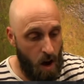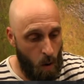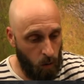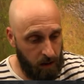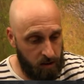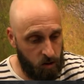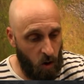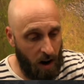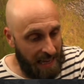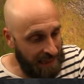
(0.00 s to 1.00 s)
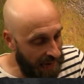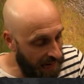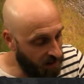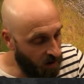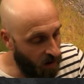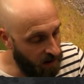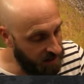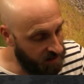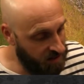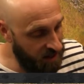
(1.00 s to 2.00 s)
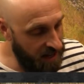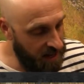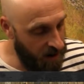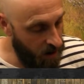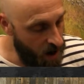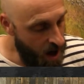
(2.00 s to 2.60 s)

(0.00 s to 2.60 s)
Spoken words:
Well, let's draw a land card and see here.